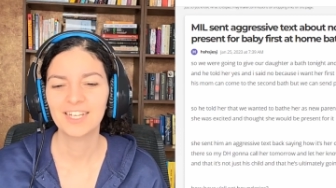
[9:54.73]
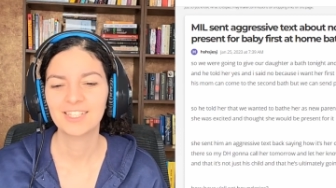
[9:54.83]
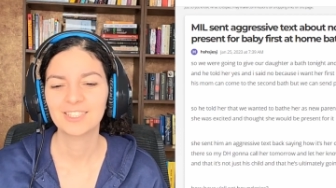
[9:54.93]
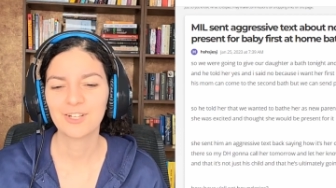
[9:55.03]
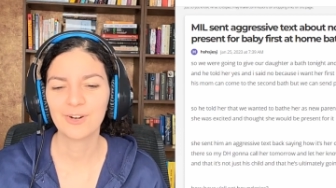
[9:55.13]

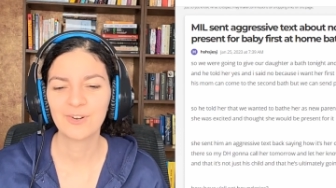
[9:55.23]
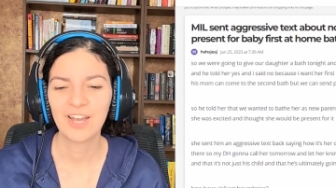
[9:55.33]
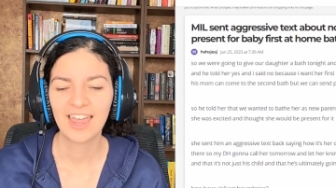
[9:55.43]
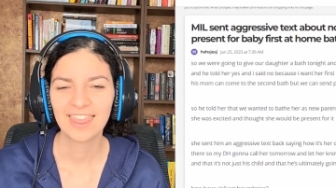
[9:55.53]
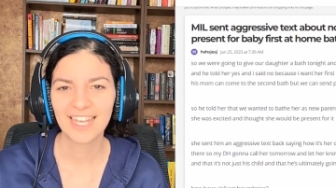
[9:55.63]
So
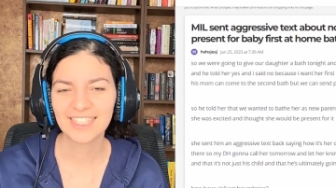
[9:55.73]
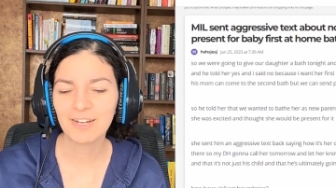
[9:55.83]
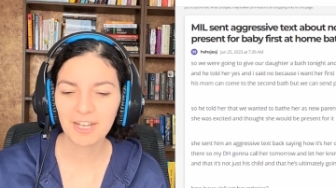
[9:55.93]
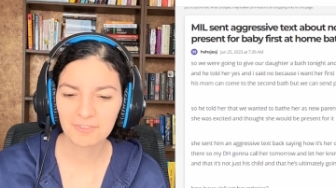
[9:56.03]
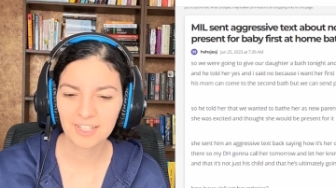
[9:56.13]
that's how
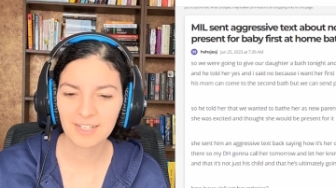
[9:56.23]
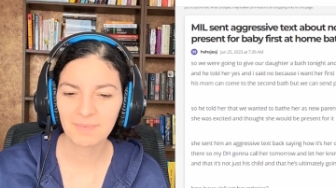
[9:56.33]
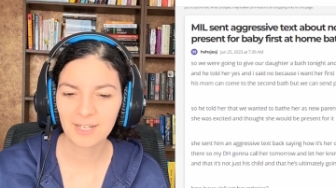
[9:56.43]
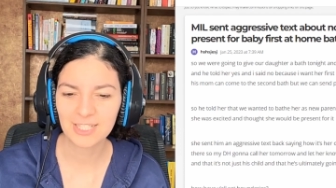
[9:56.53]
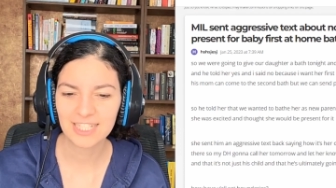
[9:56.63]
I feel
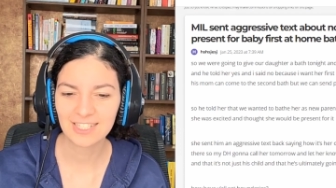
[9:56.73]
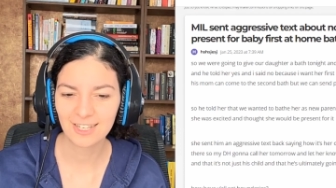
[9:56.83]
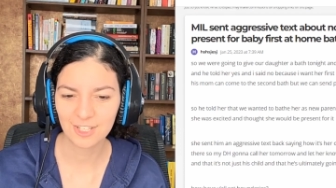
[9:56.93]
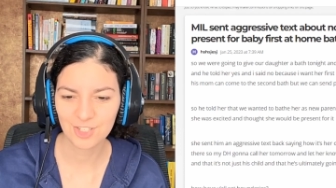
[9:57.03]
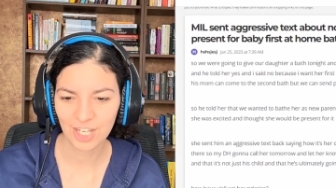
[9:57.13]
about it
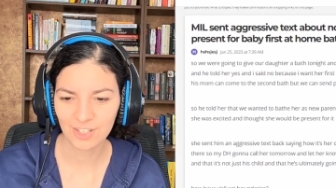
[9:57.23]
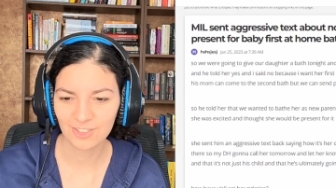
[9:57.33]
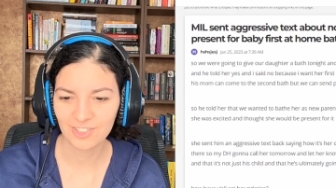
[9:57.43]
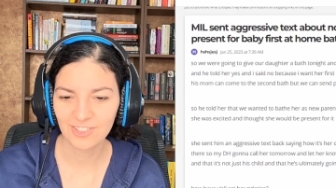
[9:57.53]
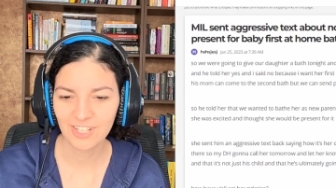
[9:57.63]
in
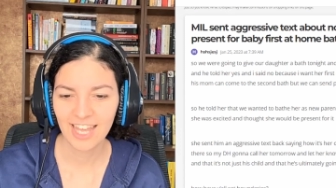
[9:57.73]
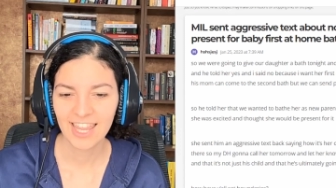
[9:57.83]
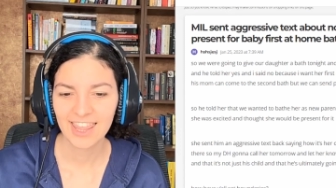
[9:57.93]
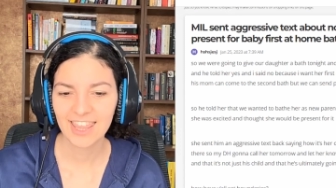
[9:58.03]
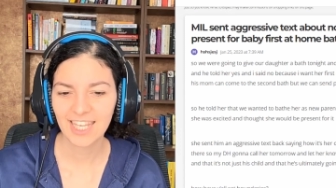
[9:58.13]
general.
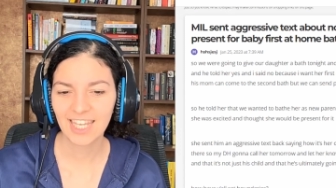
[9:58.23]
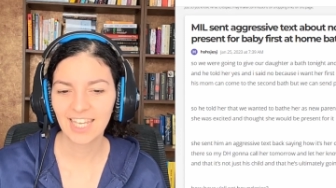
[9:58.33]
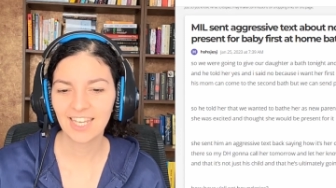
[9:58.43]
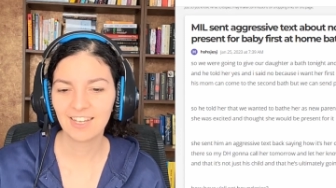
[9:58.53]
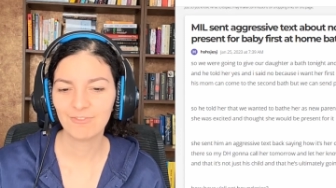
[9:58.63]

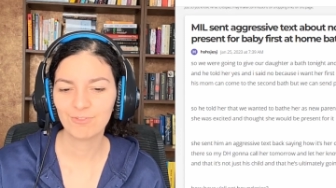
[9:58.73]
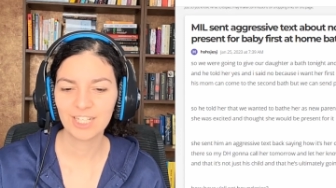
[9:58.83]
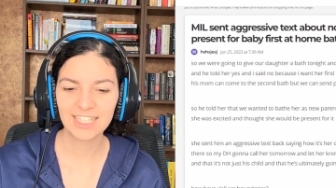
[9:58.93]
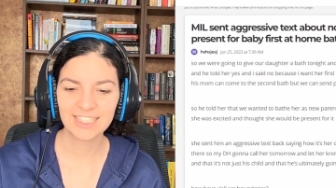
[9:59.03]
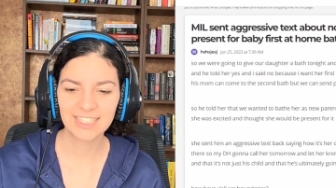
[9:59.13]
The
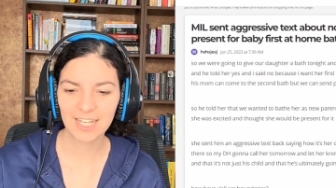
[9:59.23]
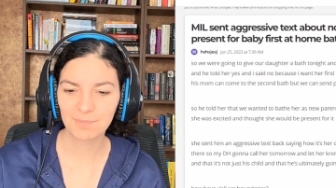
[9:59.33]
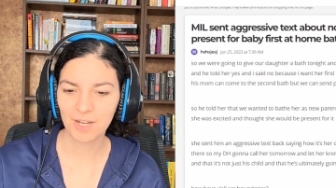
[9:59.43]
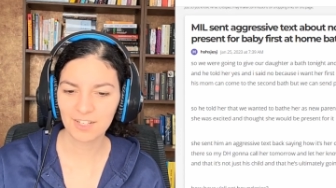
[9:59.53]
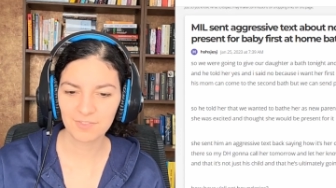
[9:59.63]
really sad
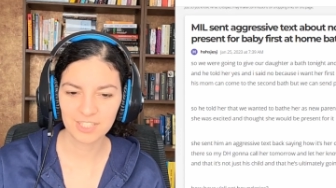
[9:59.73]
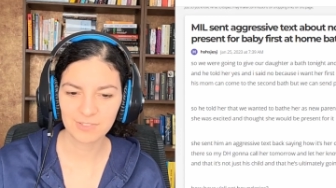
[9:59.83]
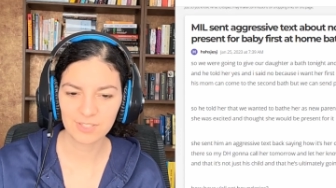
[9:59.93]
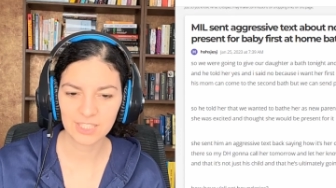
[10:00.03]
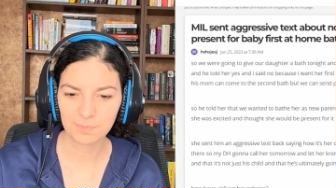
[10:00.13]
part of this
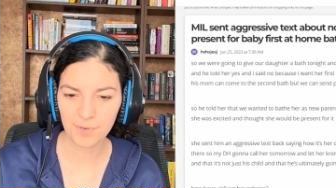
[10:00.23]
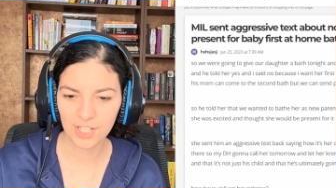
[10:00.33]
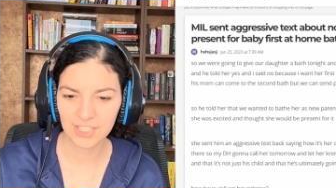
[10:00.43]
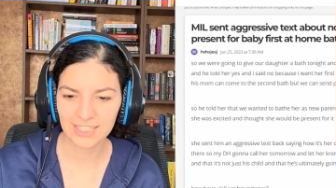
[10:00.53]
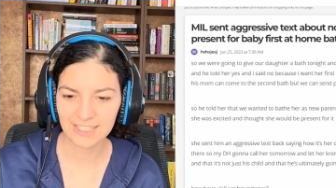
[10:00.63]

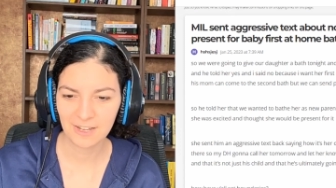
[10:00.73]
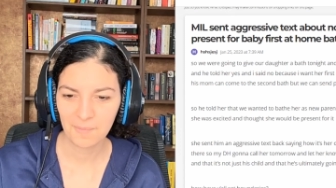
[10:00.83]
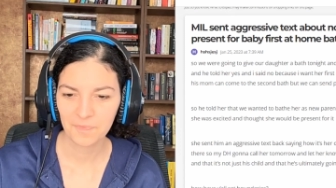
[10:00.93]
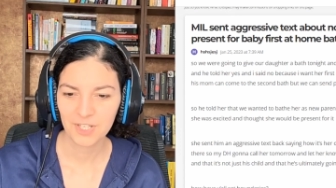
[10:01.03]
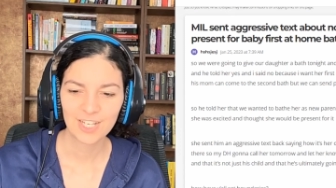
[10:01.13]
response
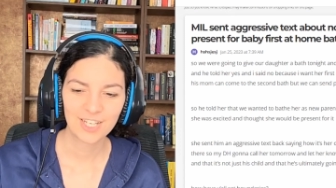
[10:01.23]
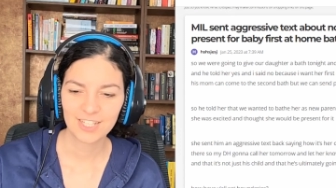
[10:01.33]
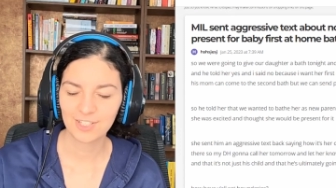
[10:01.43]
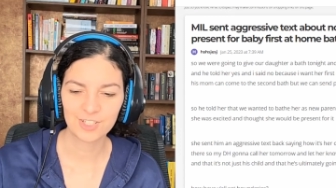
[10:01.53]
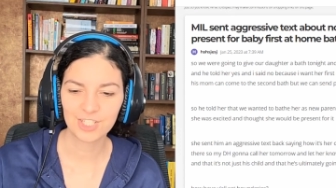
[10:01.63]

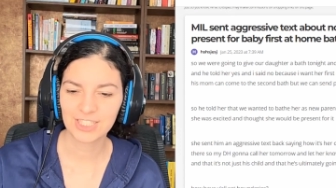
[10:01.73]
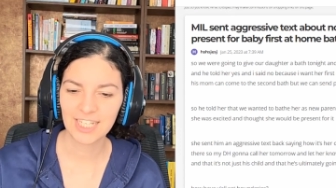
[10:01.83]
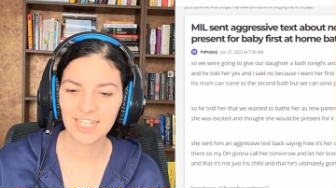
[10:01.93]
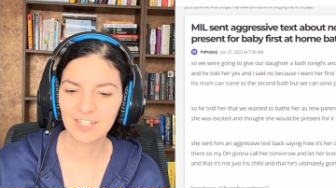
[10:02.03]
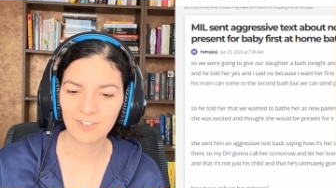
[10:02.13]
she
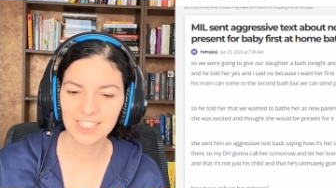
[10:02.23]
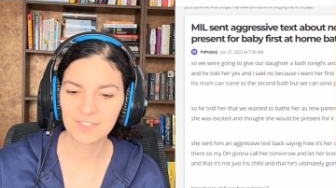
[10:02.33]
sent an aggressive